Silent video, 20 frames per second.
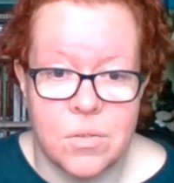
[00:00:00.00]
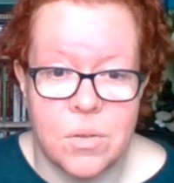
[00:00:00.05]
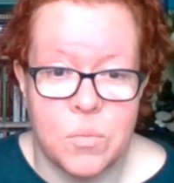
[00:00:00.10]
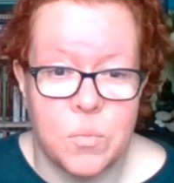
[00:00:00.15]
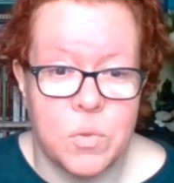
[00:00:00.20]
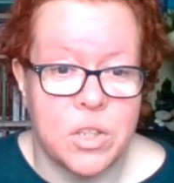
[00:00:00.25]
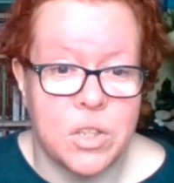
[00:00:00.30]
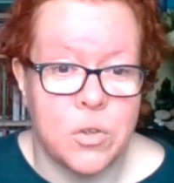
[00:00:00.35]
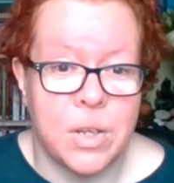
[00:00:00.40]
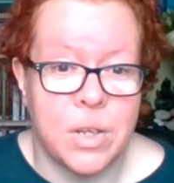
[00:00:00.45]

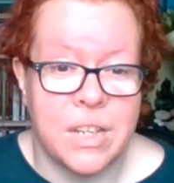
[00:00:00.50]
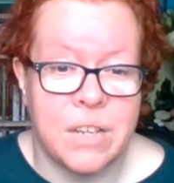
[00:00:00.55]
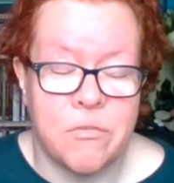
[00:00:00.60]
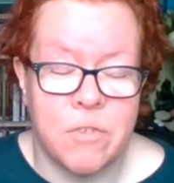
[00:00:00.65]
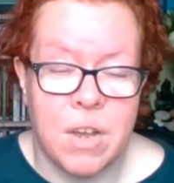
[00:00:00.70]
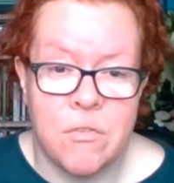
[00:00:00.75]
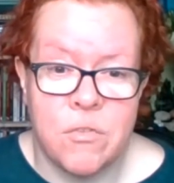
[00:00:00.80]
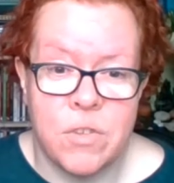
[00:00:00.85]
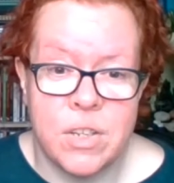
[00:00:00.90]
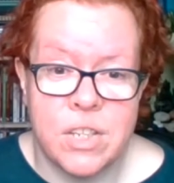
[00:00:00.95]
We do it
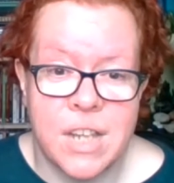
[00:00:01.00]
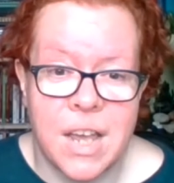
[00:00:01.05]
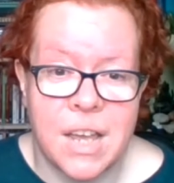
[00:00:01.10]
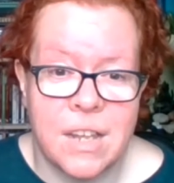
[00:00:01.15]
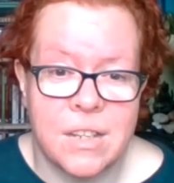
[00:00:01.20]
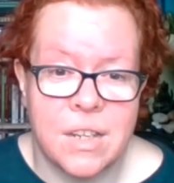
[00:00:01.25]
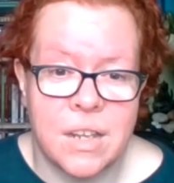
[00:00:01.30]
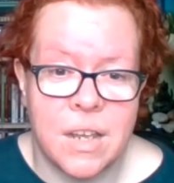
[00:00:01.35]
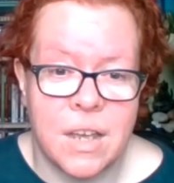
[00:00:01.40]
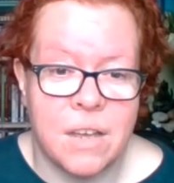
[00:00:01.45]
every
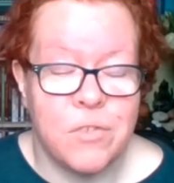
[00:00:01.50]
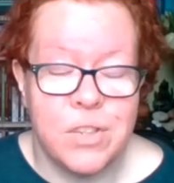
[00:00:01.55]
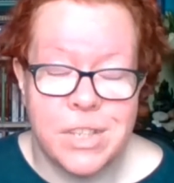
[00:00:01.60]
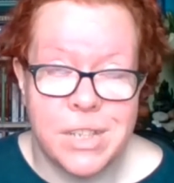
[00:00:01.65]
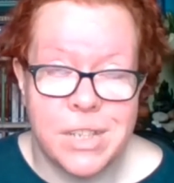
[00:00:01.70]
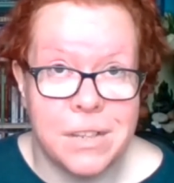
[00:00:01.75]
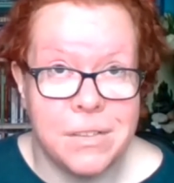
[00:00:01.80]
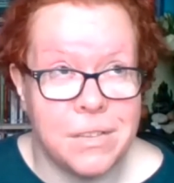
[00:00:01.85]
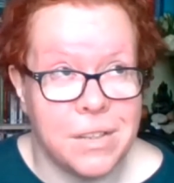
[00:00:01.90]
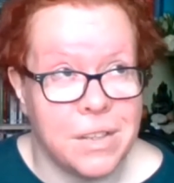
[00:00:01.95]
Saturday, every
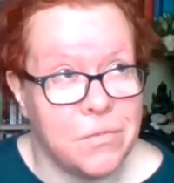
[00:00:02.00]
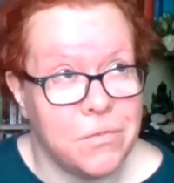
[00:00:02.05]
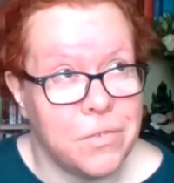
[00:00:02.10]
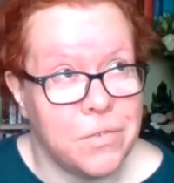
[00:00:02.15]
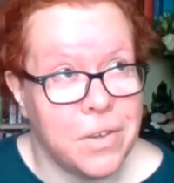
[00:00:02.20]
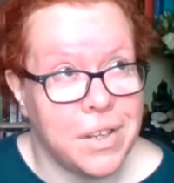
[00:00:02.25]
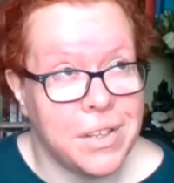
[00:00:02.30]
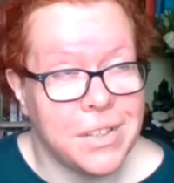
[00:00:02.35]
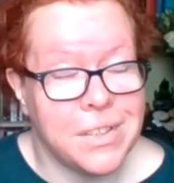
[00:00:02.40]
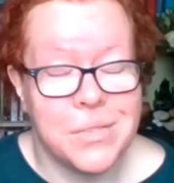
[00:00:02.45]
Sunday, in
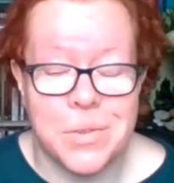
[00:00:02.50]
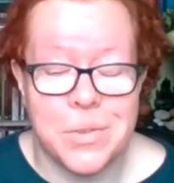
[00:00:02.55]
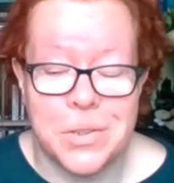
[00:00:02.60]
fact.